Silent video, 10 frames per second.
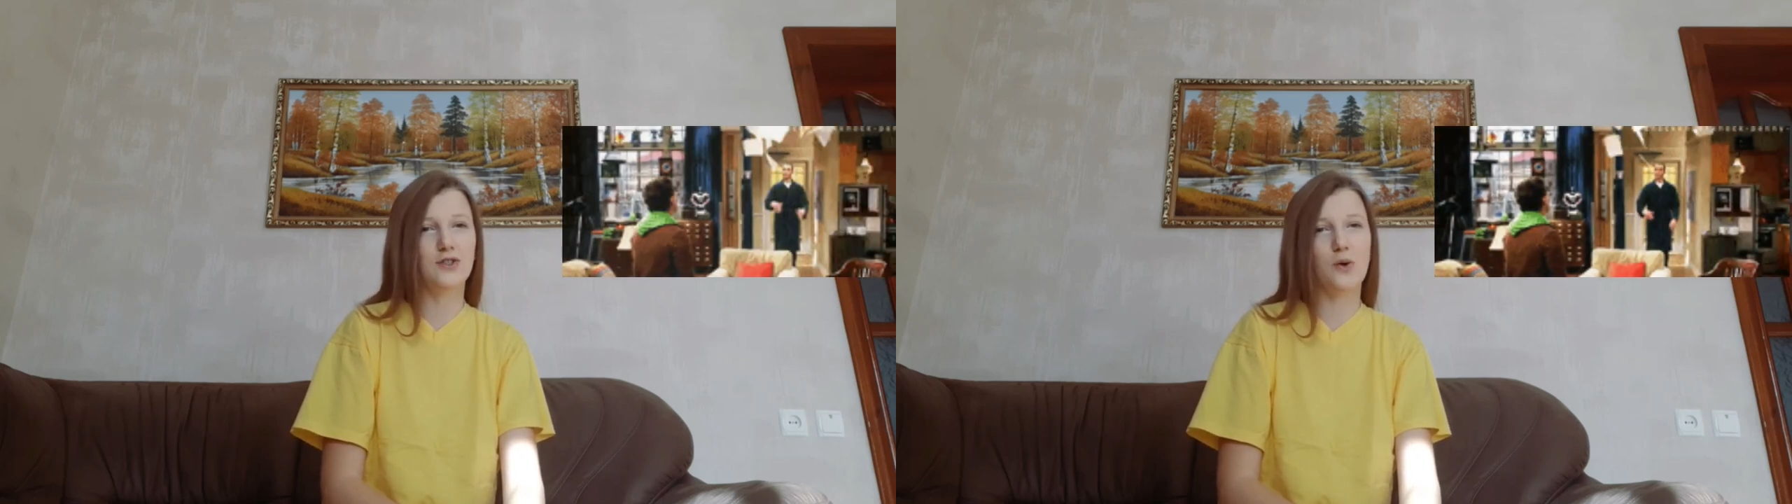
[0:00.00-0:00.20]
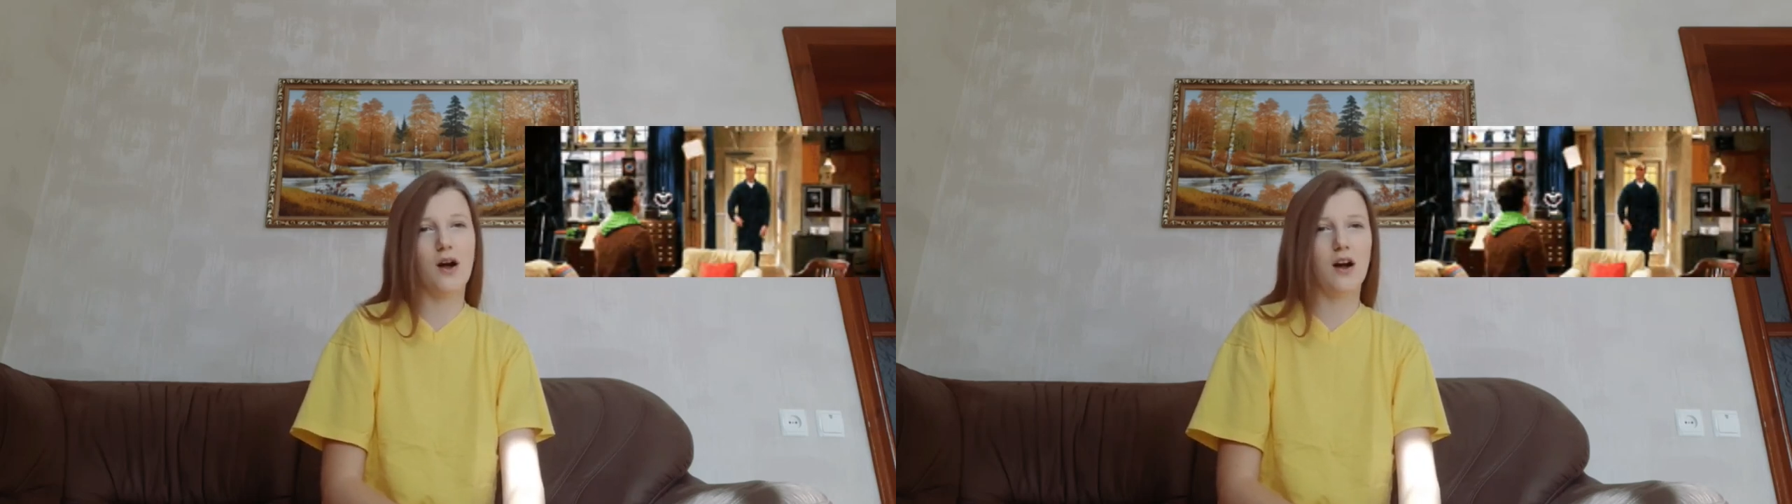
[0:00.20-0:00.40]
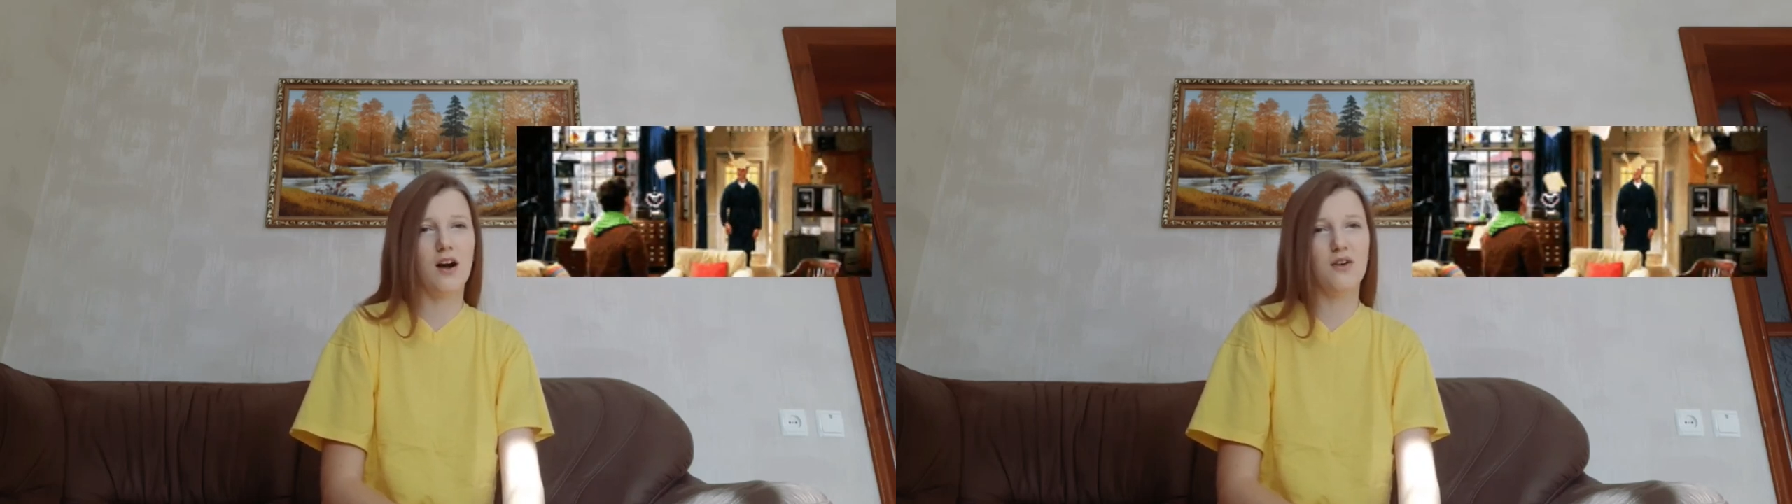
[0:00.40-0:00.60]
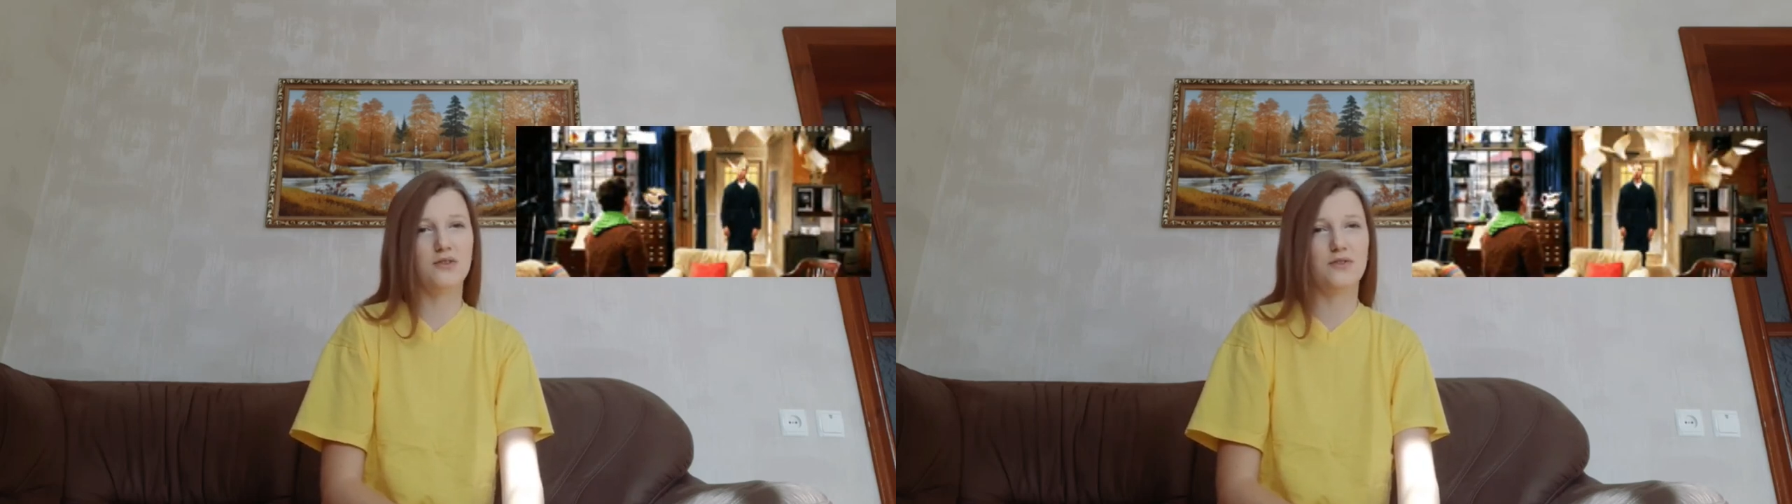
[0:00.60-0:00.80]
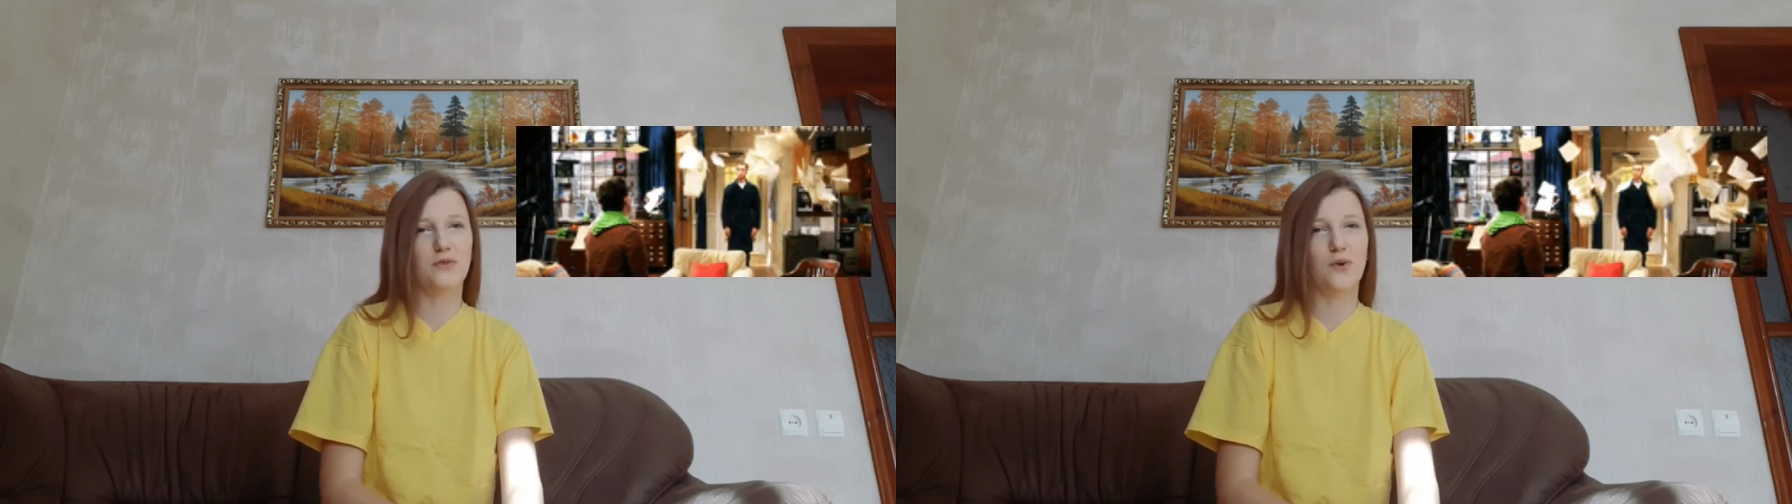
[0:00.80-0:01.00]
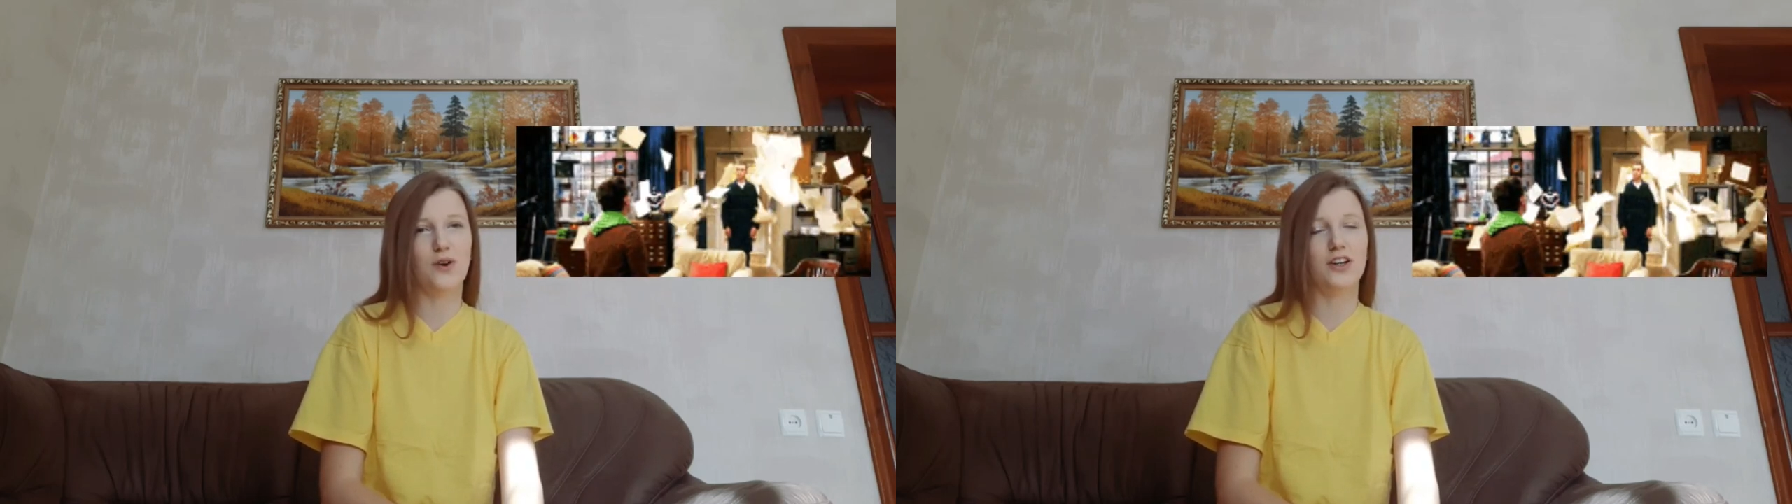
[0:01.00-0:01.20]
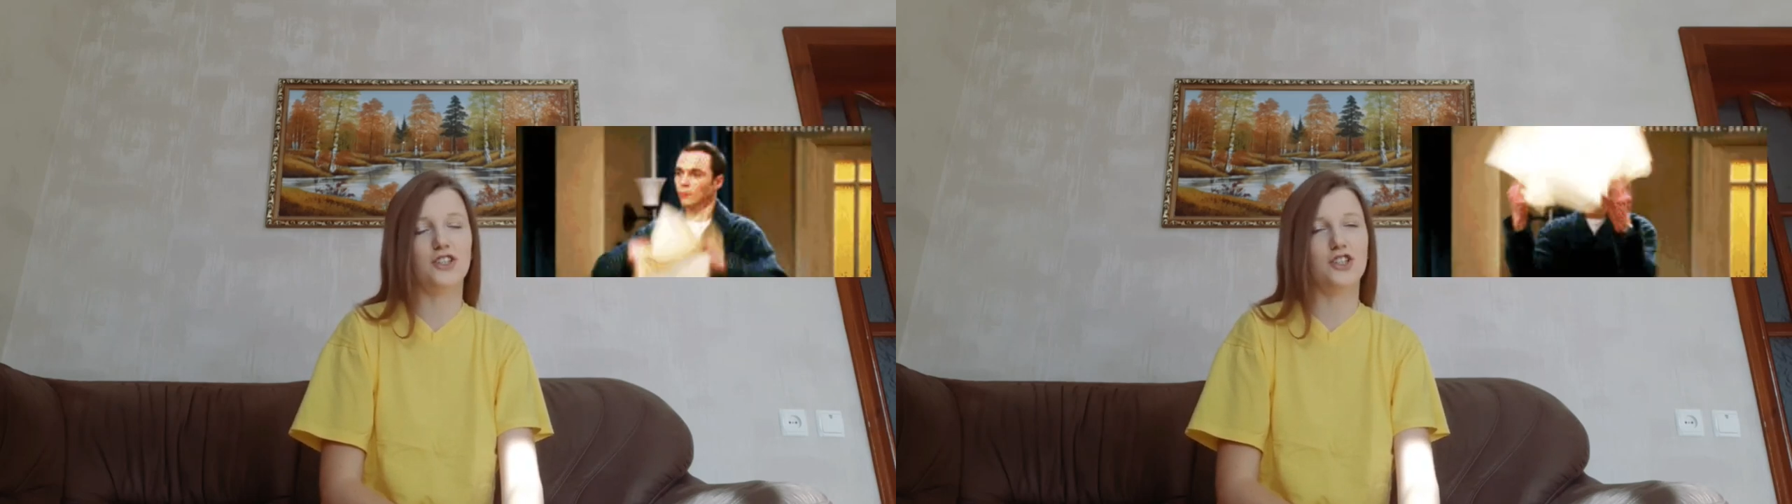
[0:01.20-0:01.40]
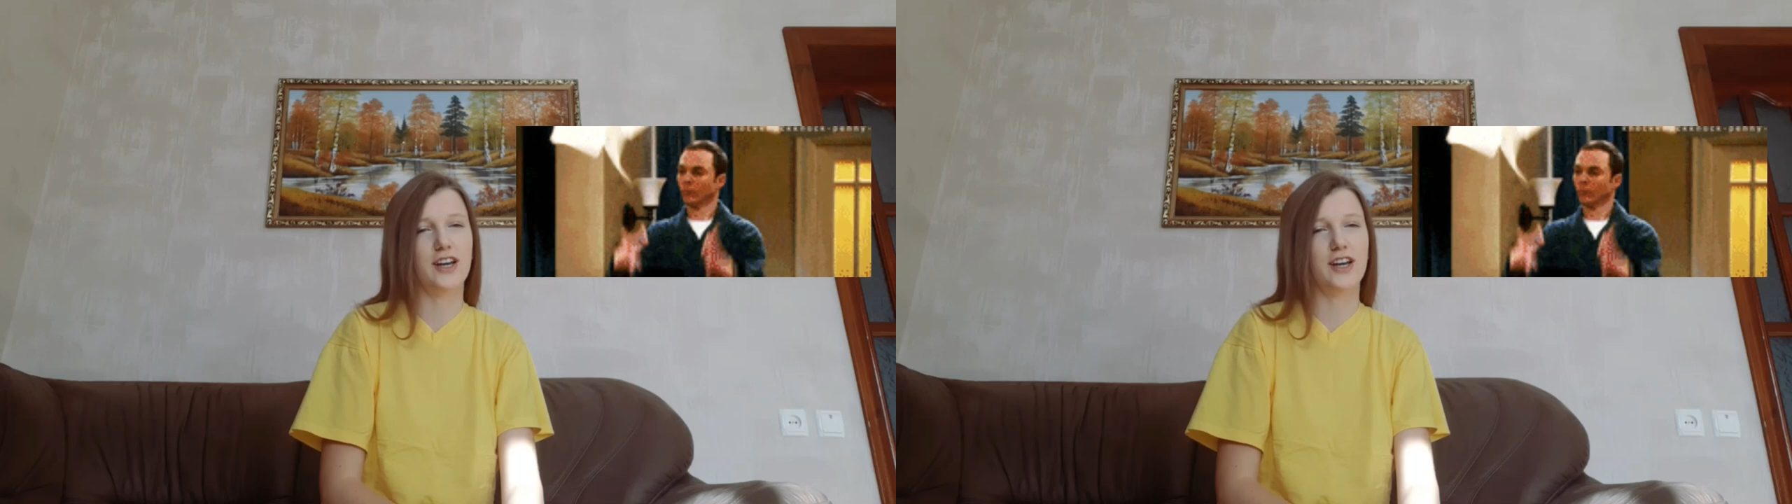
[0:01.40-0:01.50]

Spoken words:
to account for